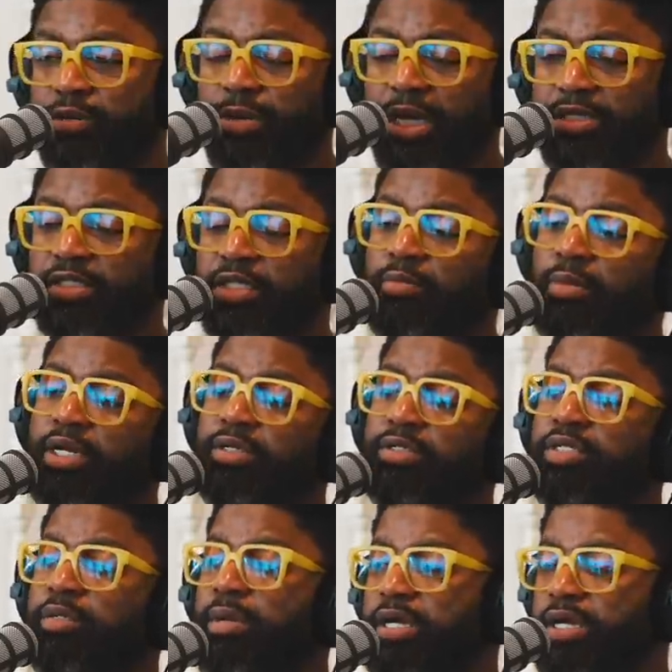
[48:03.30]
by somebody or
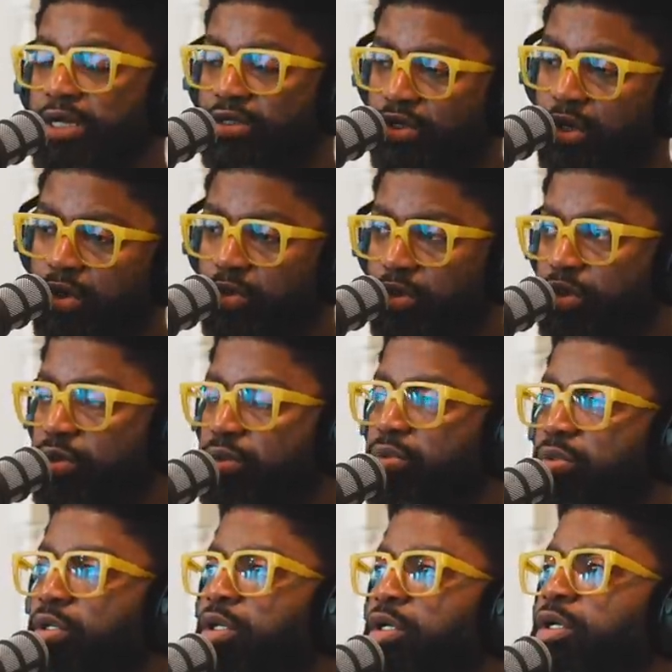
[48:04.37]
somebody has hurt you.
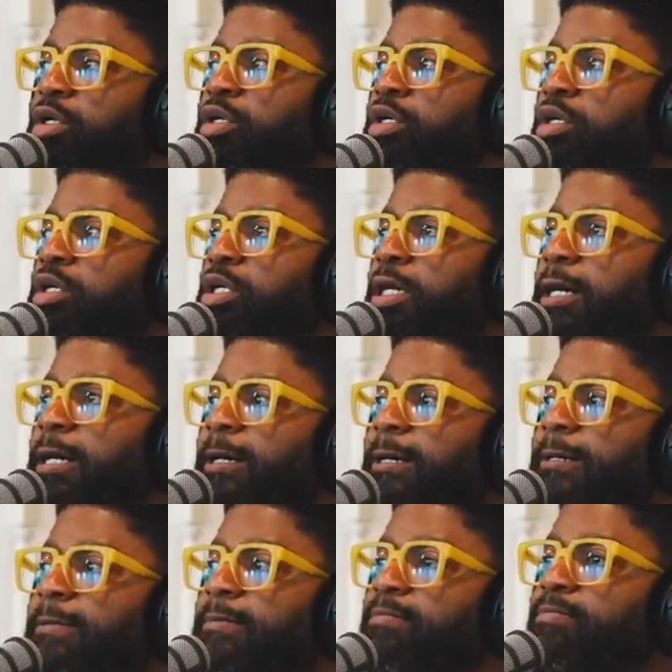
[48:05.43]

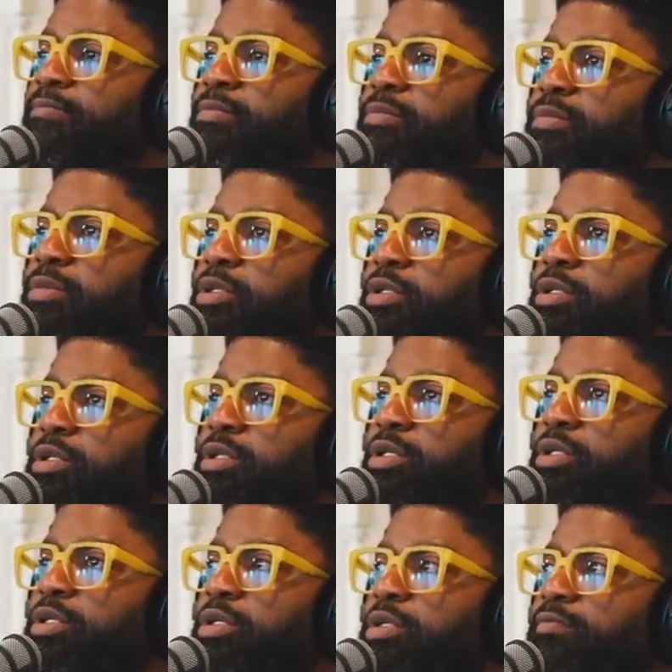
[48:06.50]
Um,
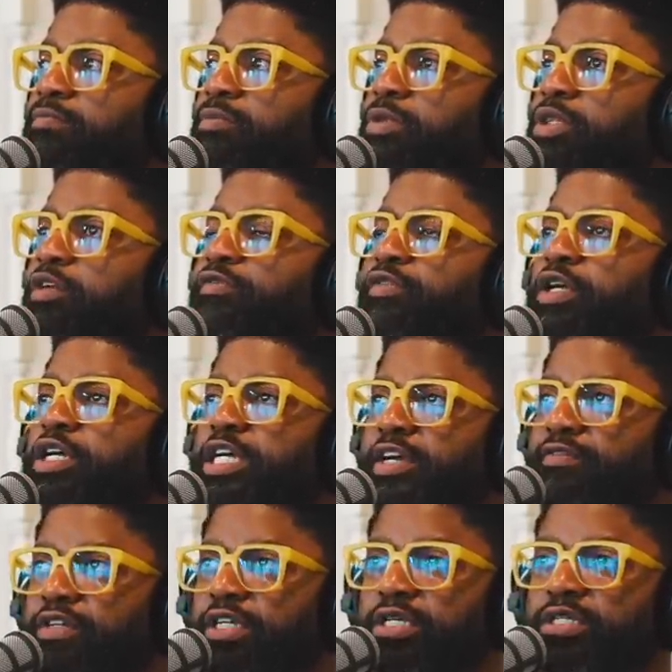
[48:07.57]
the
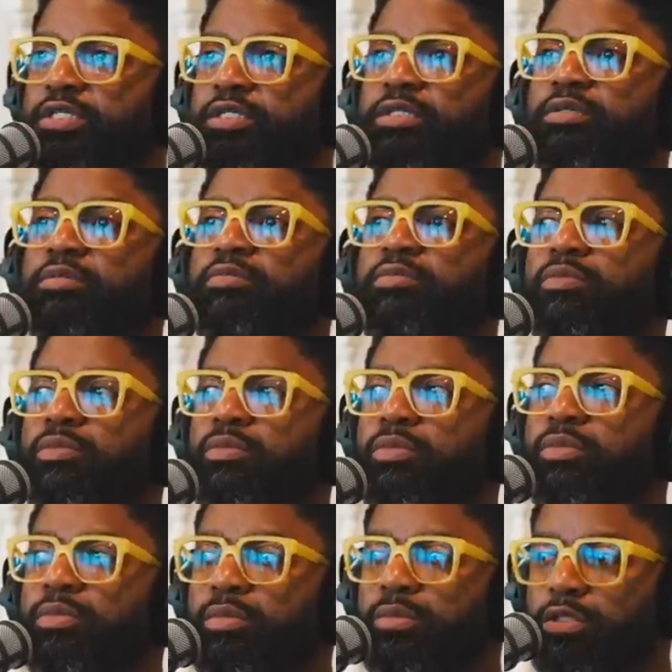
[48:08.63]
forgiveness
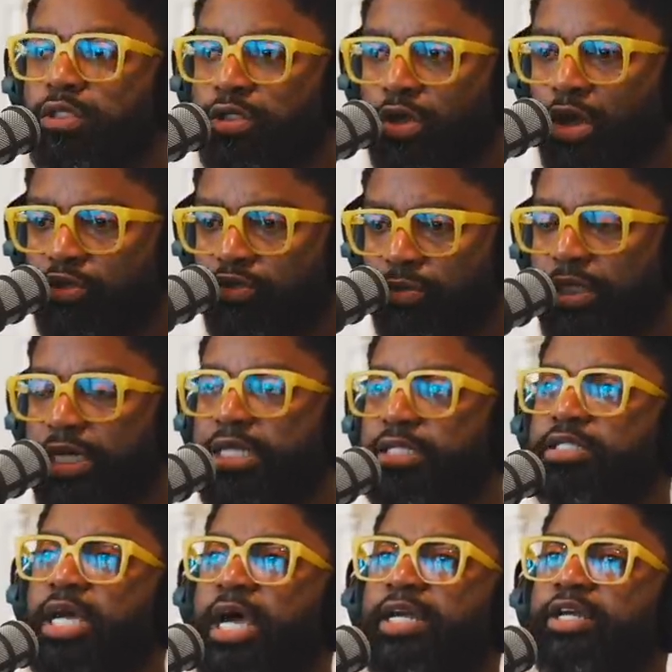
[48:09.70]
starts from the
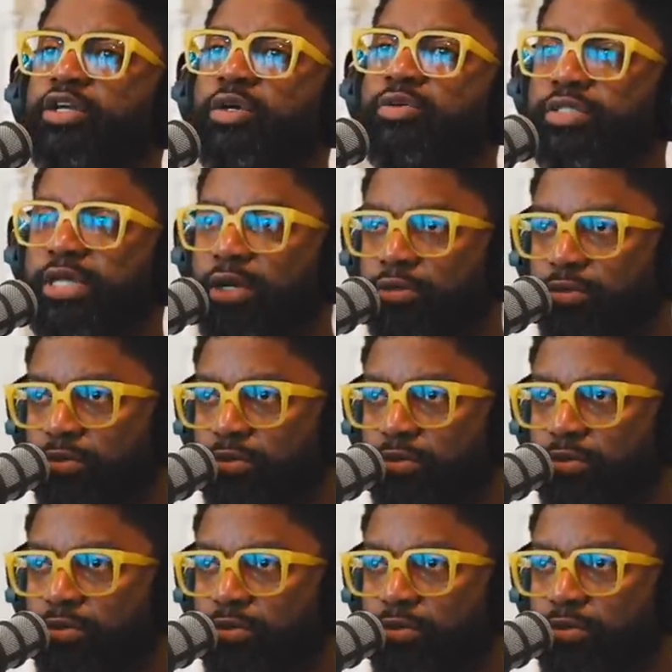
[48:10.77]
inside and goes out.